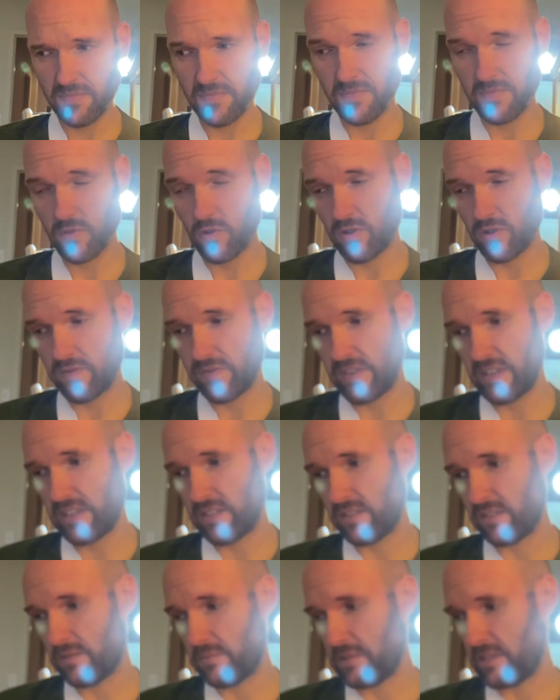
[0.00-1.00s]
Or if it takes a
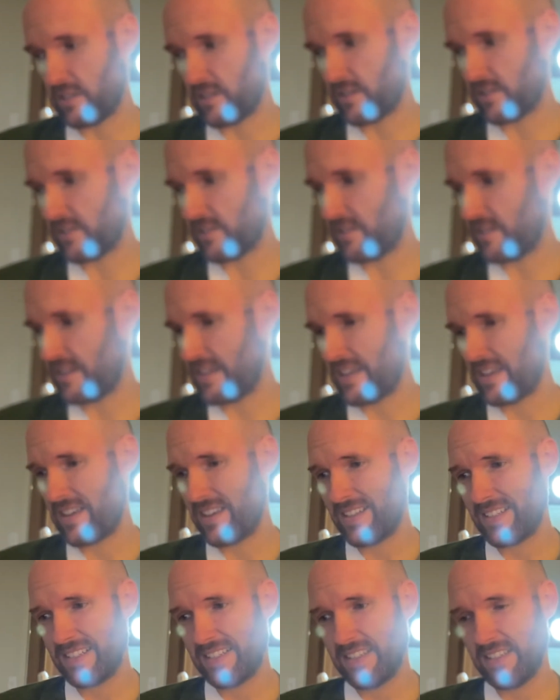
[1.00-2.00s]
little bit longer,
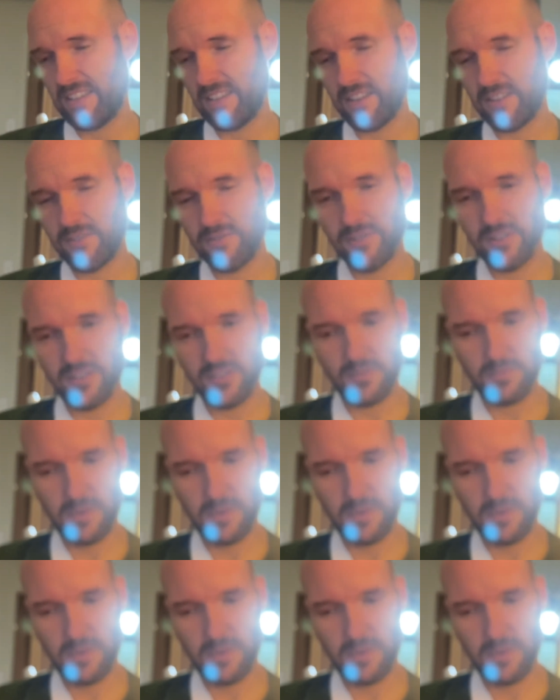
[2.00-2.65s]
you know, who knows?